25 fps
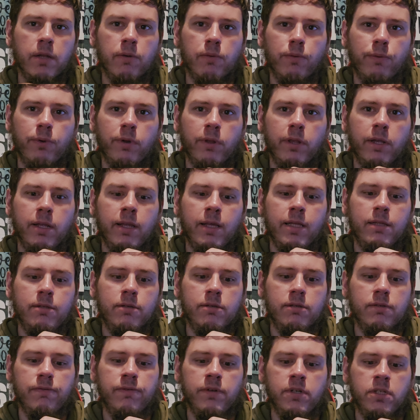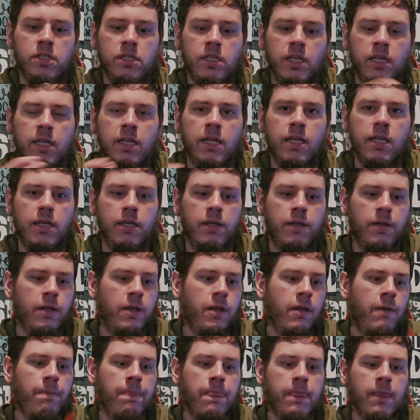really let those fish get it.
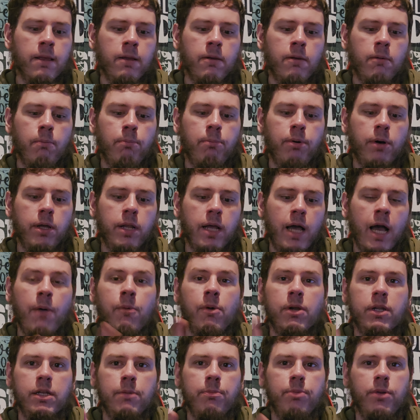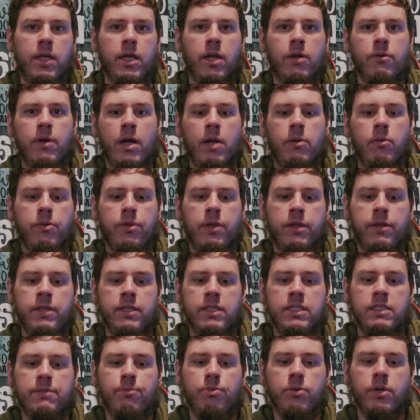But I wanted to play around with it
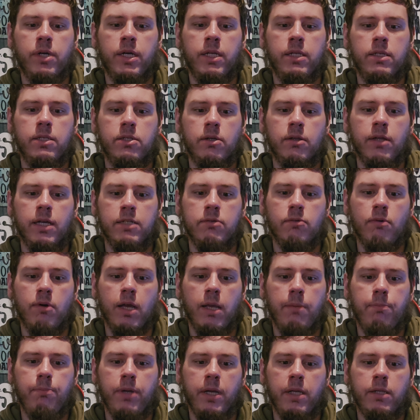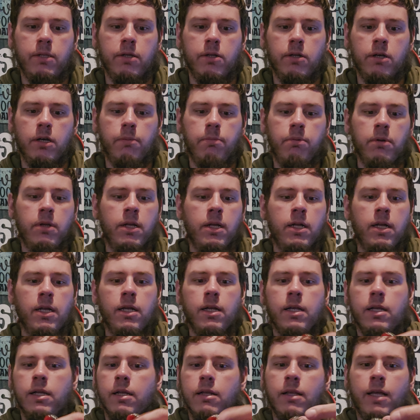this spring, so that's why I picked it up.
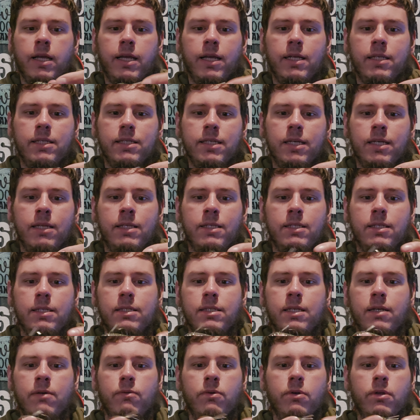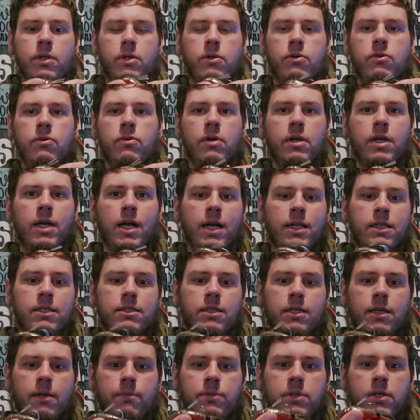Like I said, this is a really cool
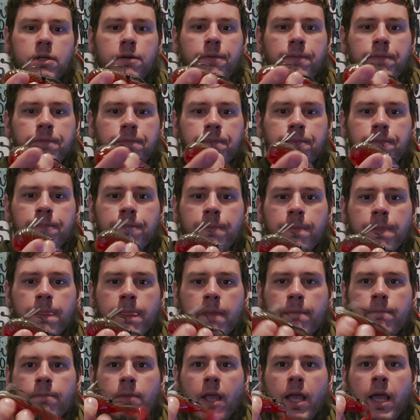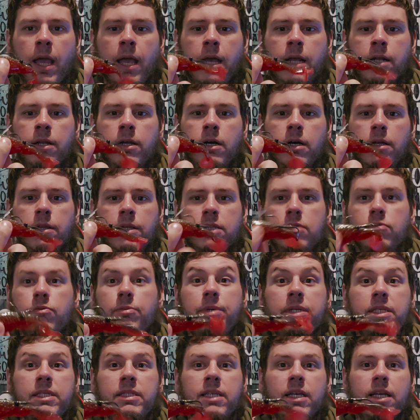concept, and this would
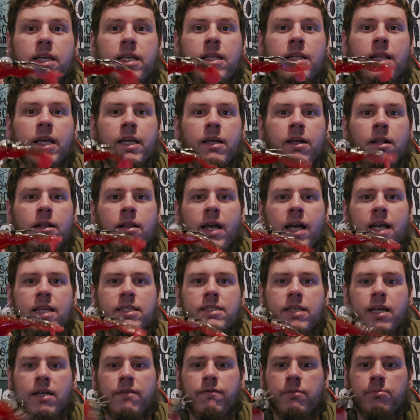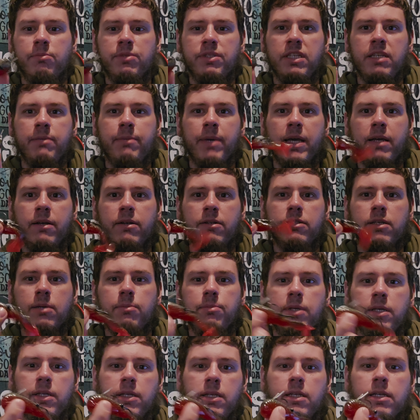be sick in like Elastic from Z-Man or
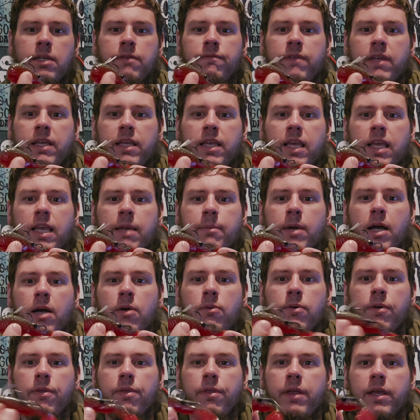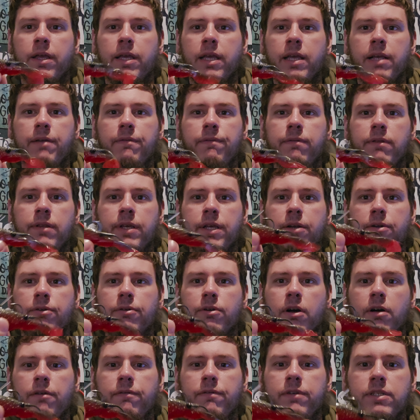something if they came out with like a fleeing
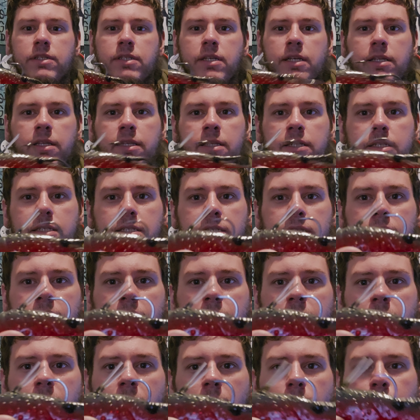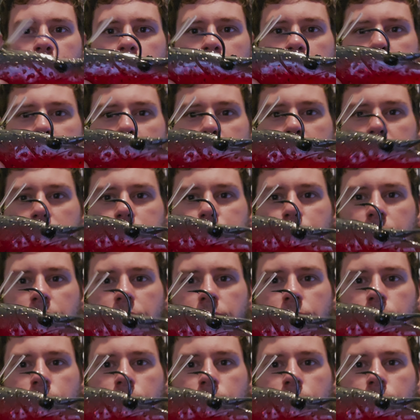crawfish like this, because it is pretty